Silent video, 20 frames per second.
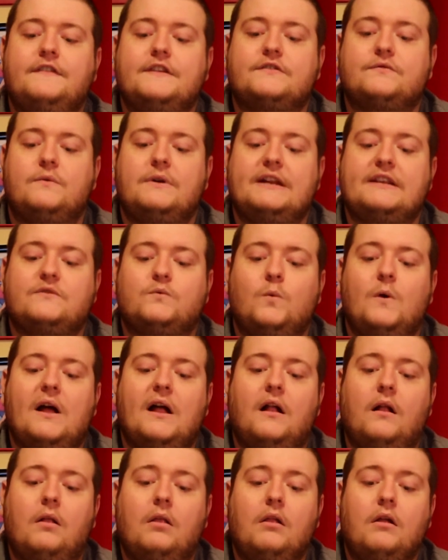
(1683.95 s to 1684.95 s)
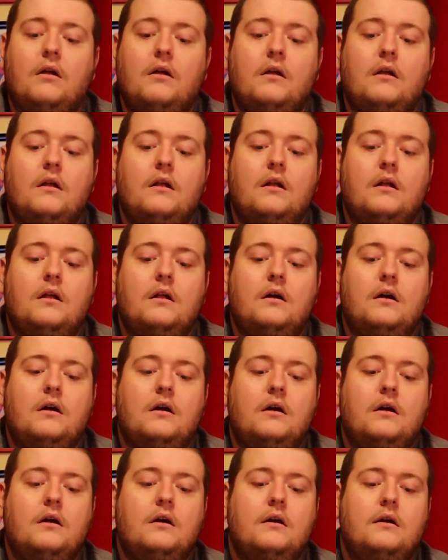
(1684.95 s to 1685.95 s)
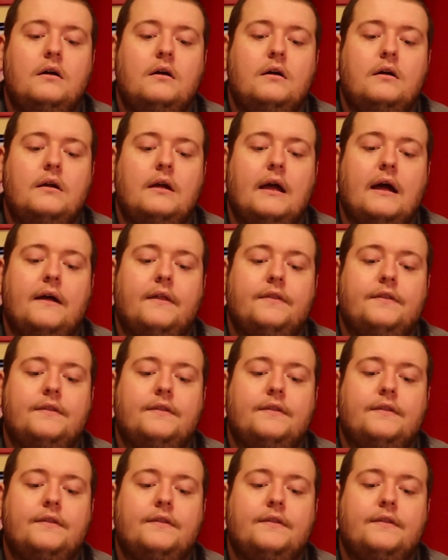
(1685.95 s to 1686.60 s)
this one as well. Yeah.